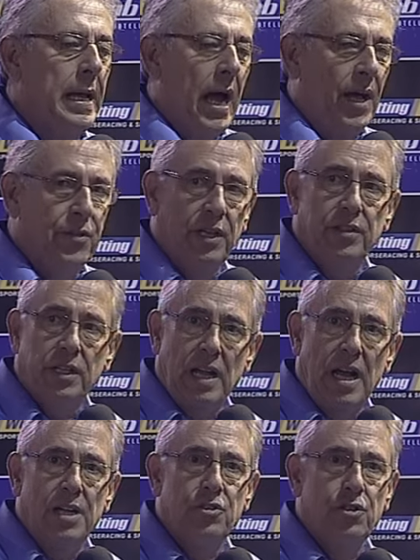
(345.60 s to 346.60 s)
I think the
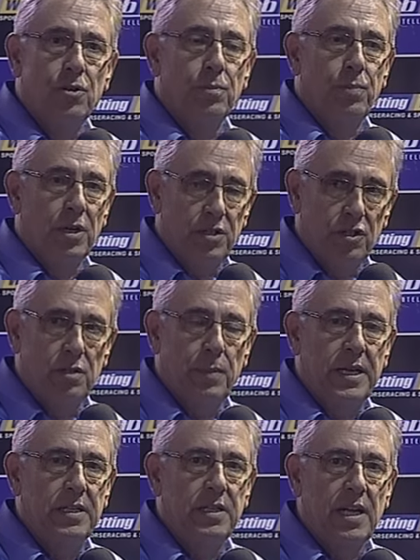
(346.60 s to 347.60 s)
guys who
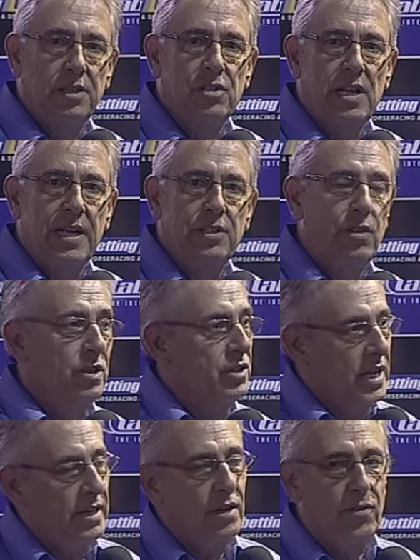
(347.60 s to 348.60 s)
participated, I'd just like to
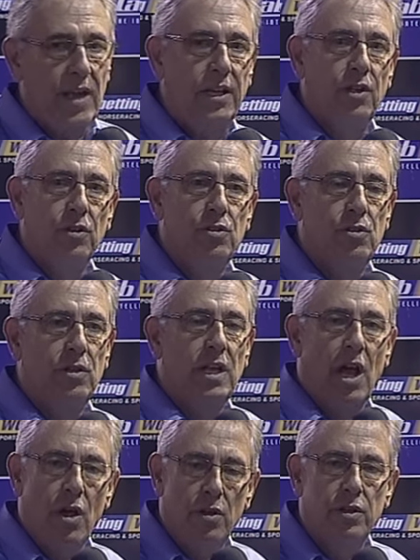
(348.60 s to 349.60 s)
extend a thank you to the
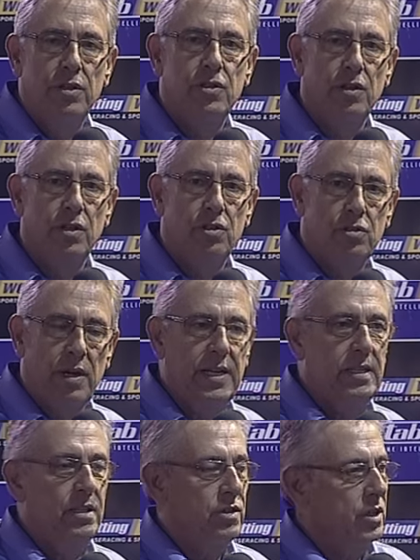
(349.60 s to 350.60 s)
owners and the
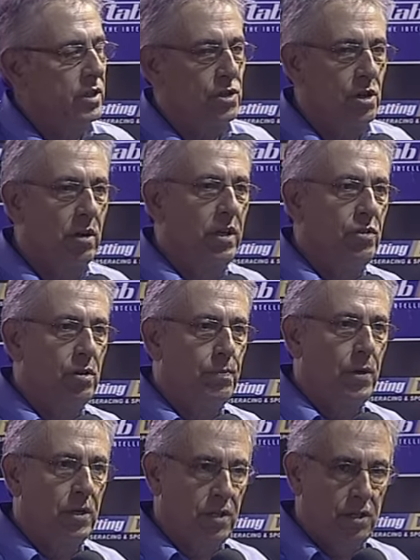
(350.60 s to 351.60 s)
trainers and the jockeys who
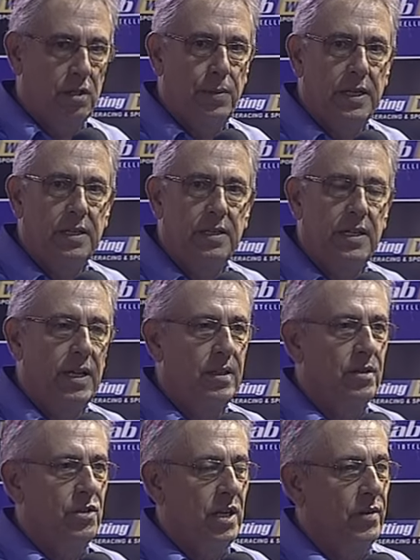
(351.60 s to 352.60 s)
participated here
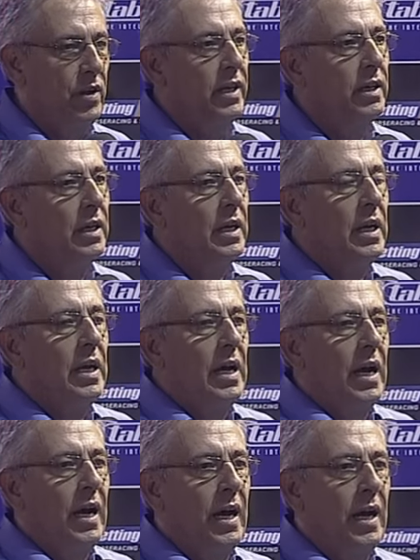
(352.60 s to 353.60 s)
this evening.
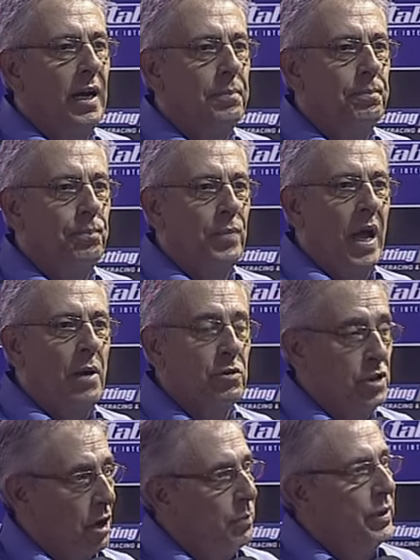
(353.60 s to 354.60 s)
I was
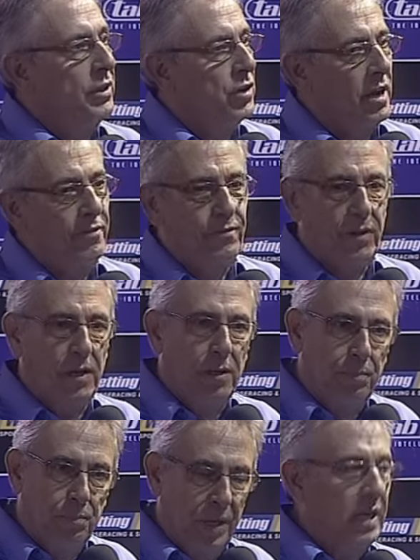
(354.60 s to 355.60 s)
hoping to
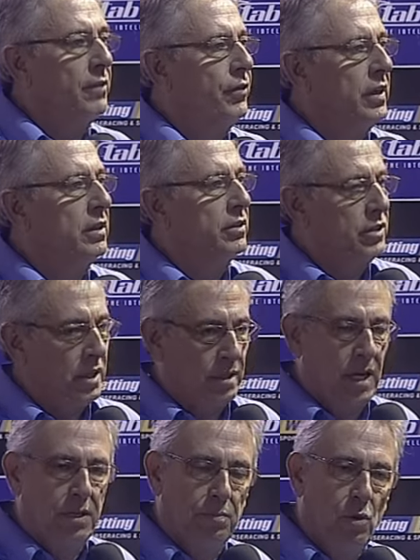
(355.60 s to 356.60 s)
have bigger fields
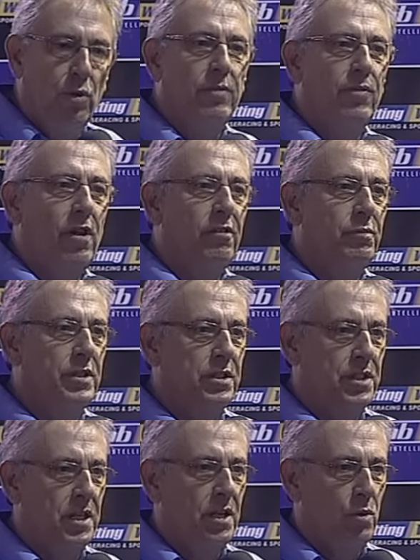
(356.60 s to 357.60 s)
and more
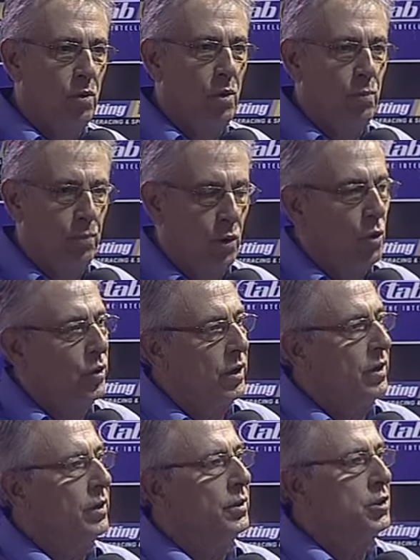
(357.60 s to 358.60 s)
involvement and a
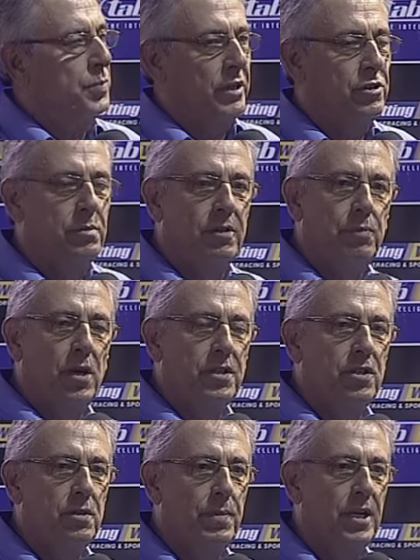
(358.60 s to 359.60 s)
broader spectrum of
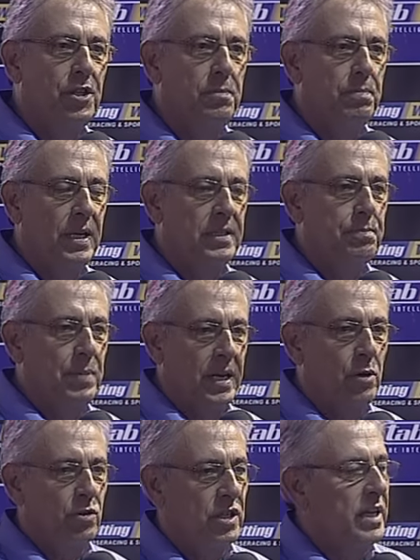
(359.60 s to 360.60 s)
participation, but I
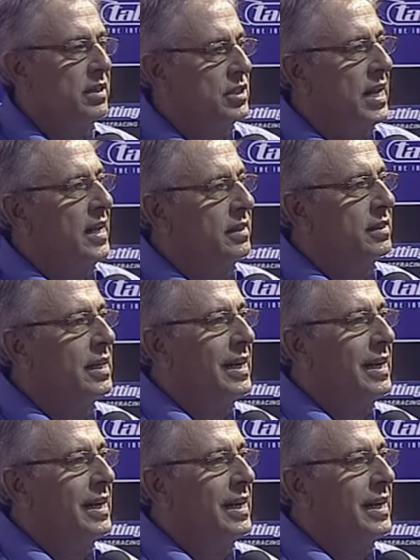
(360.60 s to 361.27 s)
also understand